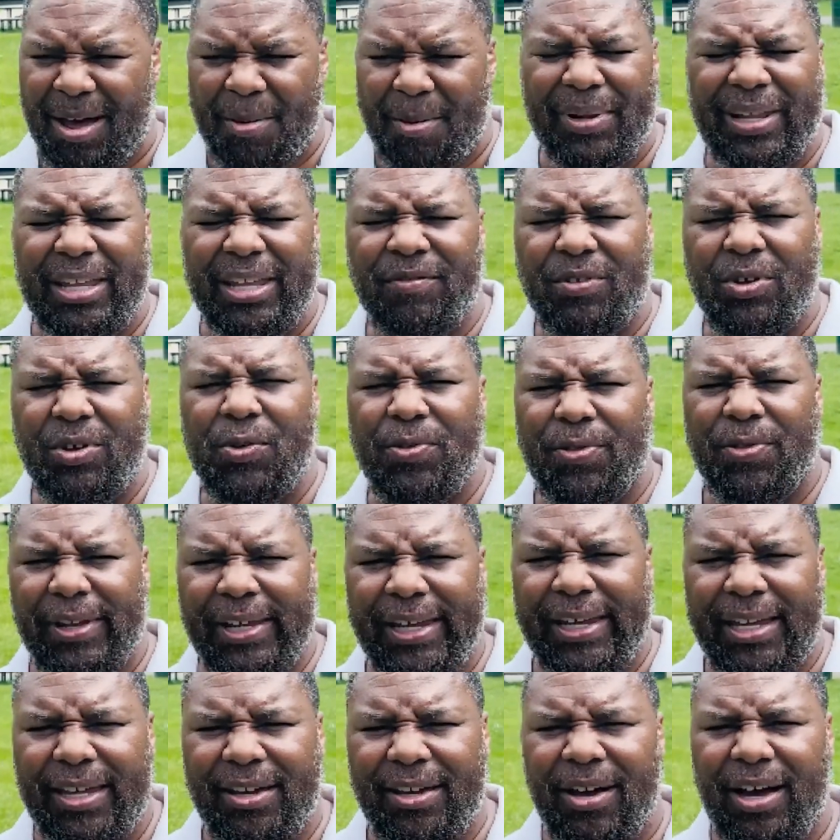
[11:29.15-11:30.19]
believe, youth
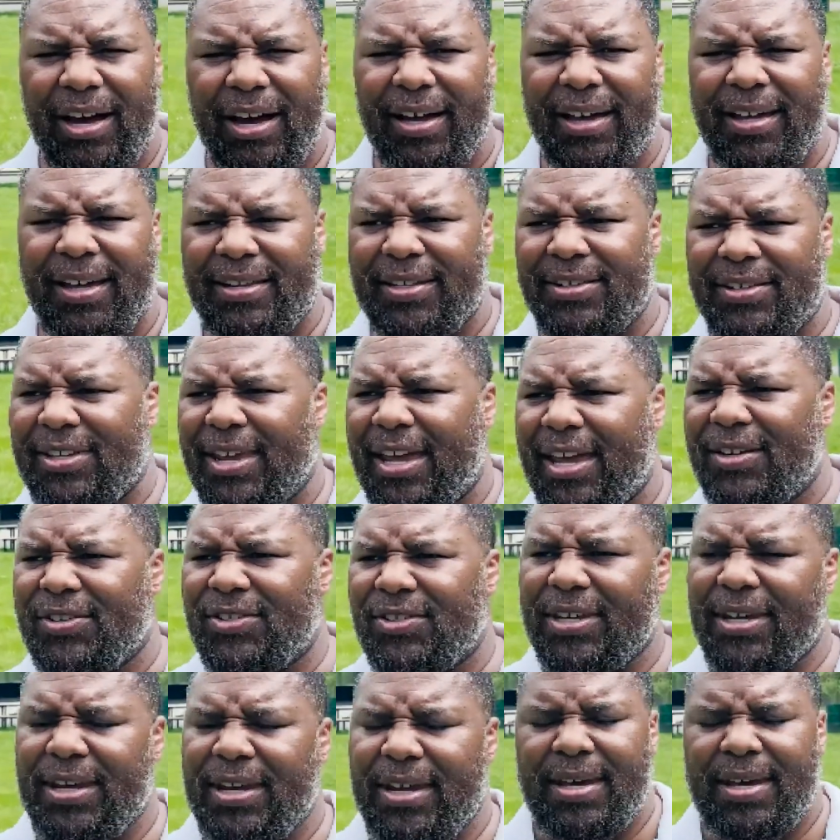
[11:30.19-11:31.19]
league in this case.